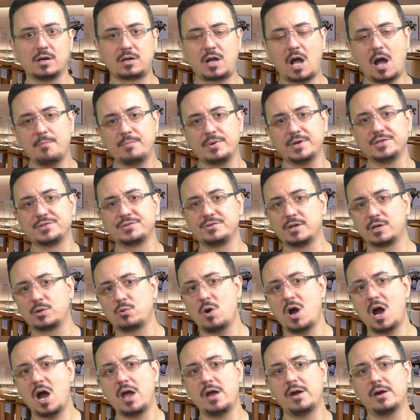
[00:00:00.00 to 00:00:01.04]
companies
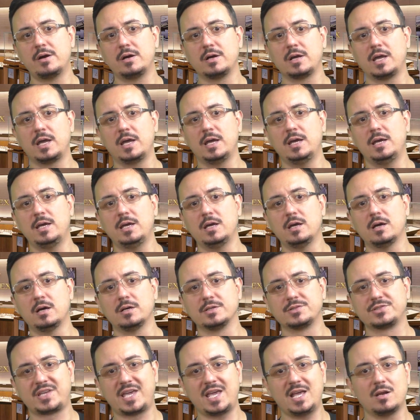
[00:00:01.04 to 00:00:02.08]
require a
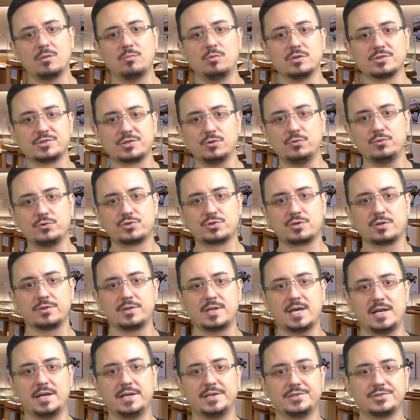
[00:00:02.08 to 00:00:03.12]
scalable solution
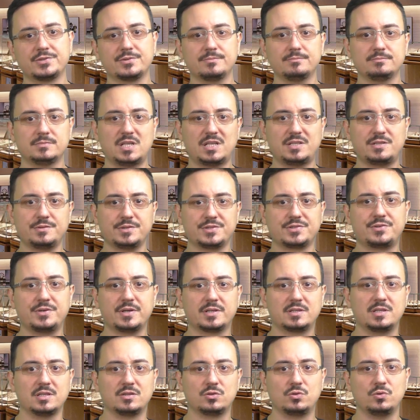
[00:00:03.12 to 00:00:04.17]
that is not
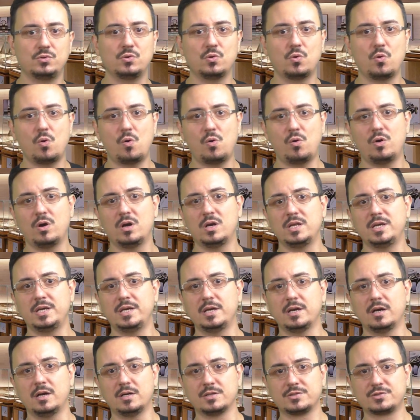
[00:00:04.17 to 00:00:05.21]
restricted to do
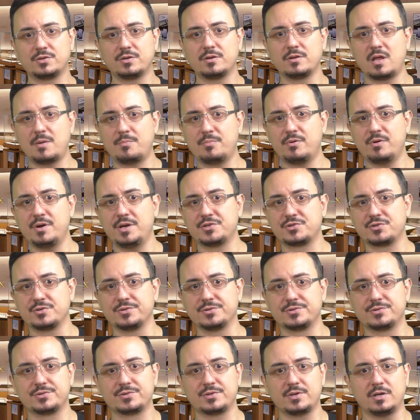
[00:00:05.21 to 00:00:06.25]
only certain
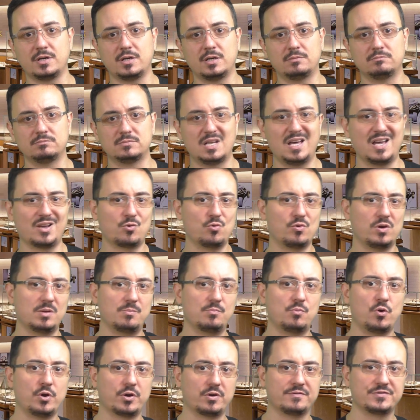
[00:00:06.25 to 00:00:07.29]
operations, like only
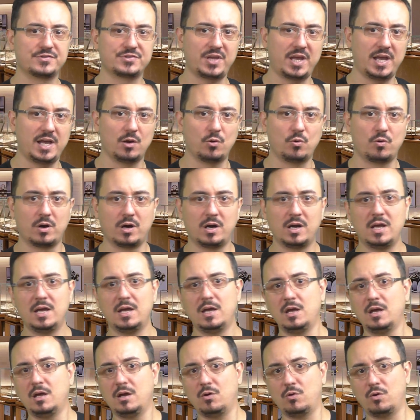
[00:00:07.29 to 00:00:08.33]
point of sale or
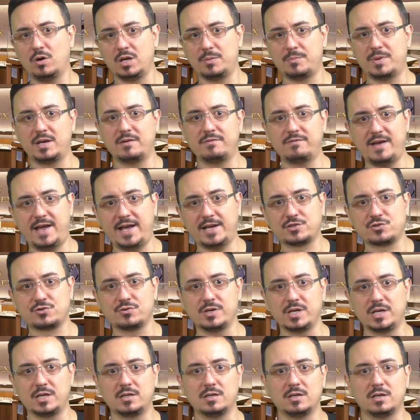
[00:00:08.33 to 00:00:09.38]
only
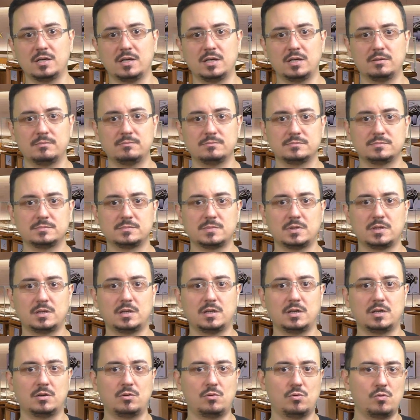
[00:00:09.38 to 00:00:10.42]
manufacturing
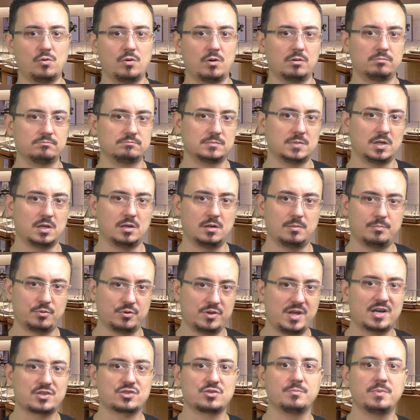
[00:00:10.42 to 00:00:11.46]
or
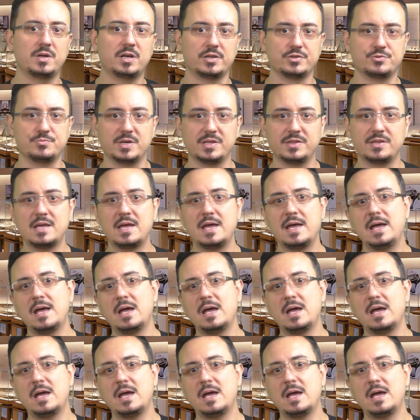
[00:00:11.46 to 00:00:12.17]
production management.